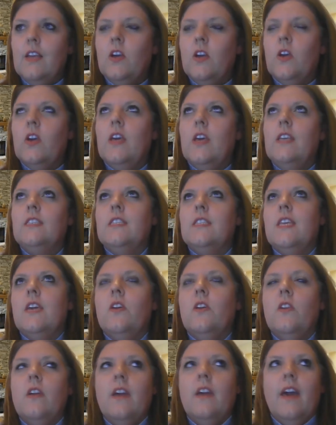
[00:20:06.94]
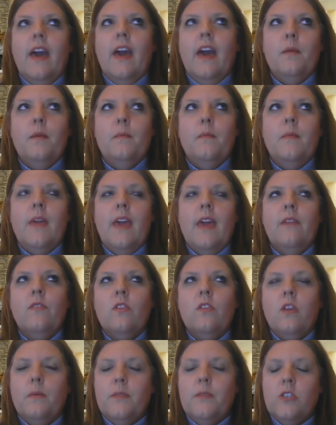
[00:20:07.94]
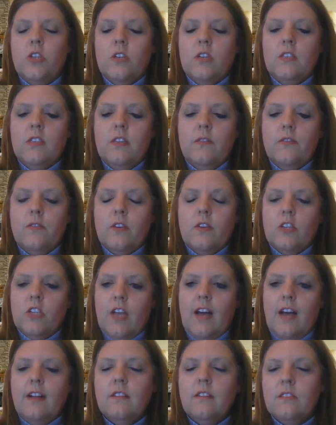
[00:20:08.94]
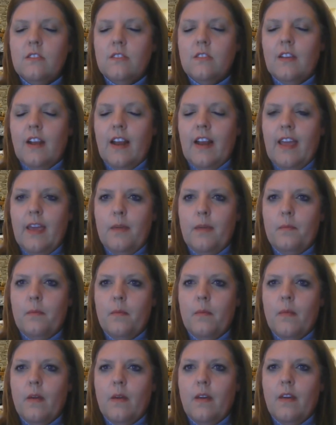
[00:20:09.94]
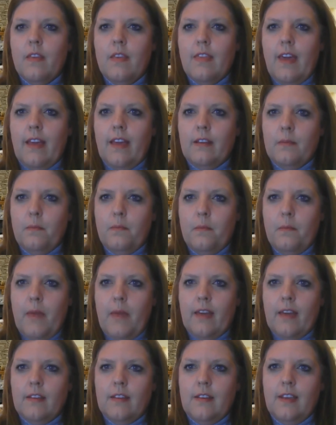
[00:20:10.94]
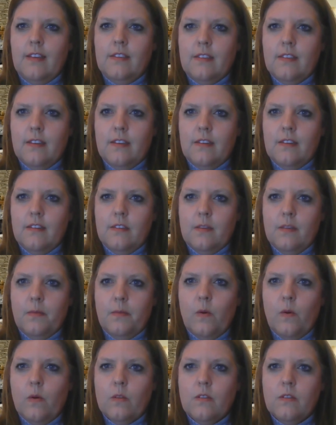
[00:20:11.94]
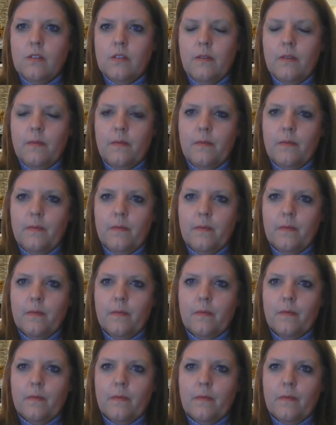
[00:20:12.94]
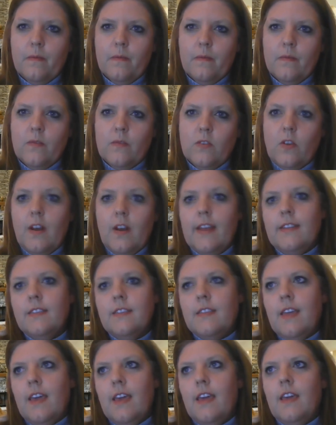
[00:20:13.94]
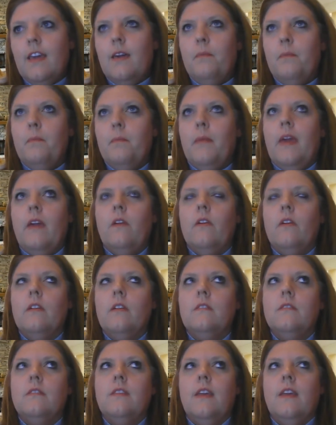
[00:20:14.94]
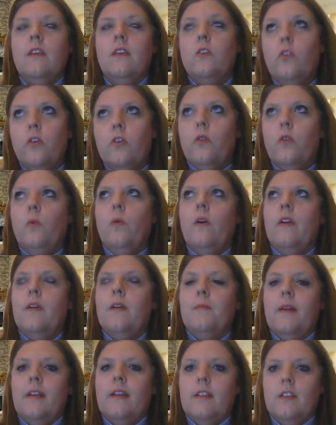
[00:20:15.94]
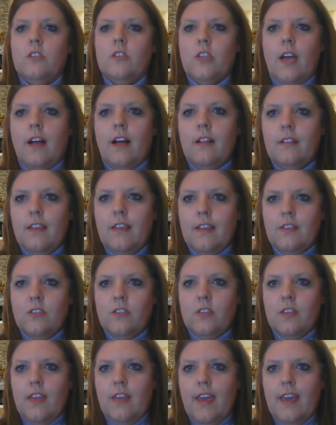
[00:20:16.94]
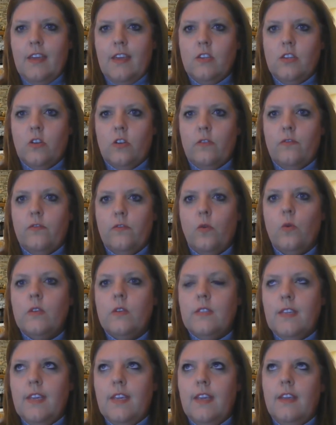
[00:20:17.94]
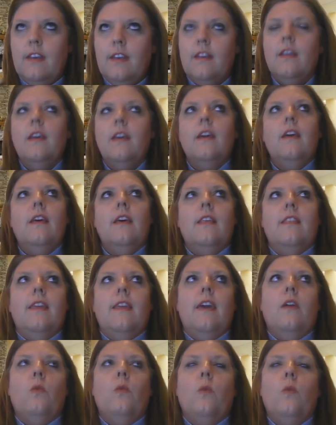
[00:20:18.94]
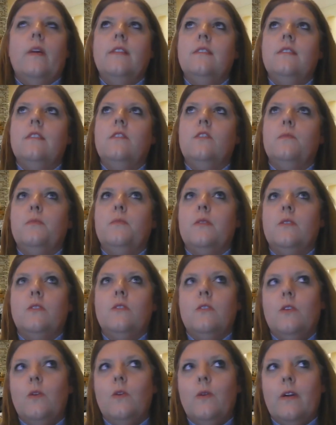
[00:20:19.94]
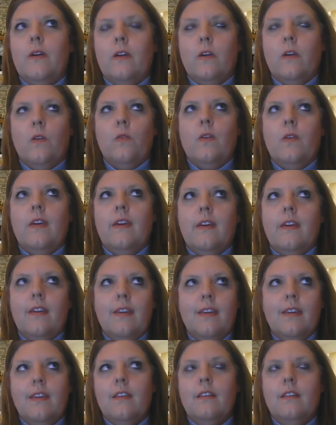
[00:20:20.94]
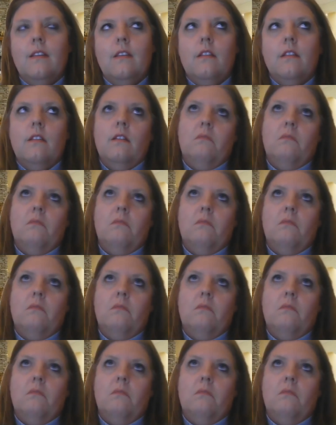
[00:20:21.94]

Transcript: Is there ever an opportunity for a child to claim that backdated support? So let's say a parent said, no, don't worry about it. A child gets to the age of 14, they're wanting to pursue a career in,